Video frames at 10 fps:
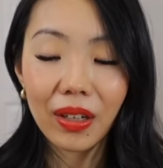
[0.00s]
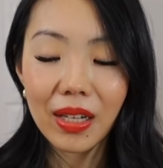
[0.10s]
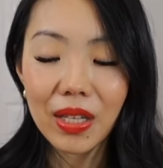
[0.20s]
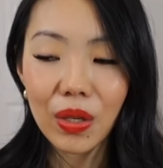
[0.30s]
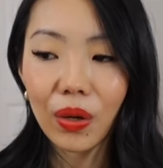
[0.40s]

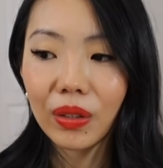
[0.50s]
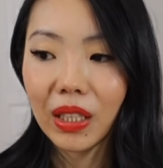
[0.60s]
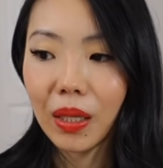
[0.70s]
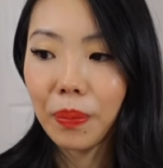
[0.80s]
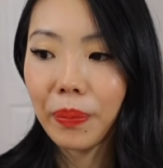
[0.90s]
Uh, so
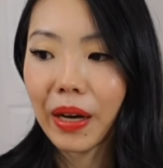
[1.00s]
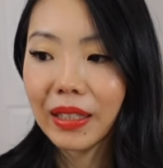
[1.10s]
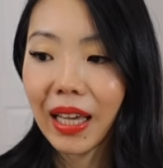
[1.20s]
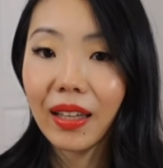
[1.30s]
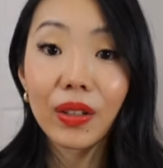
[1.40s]
the
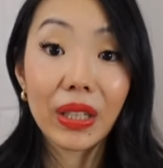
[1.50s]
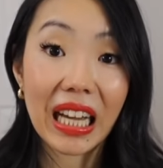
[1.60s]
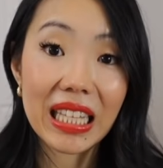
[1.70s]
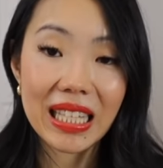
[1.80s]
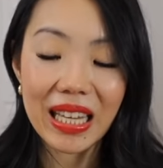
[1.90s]
Panthère de
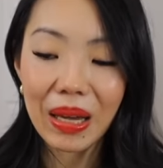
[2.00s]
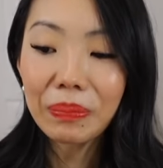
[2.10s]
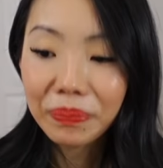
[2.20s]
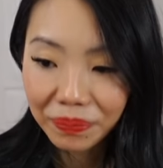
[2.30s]
Cartier.